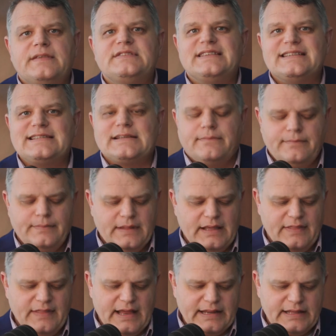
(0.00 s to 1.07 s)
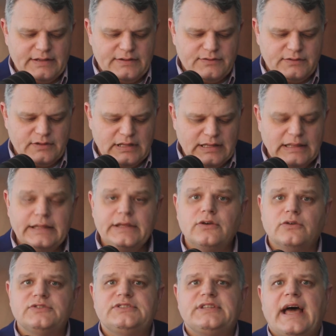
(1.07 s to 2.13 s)
system, and that is
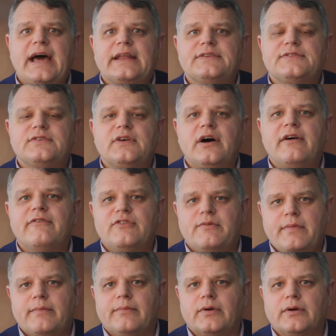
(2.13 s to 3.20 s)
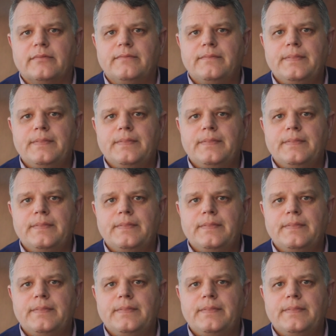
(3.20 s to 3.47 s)
legal status of the member.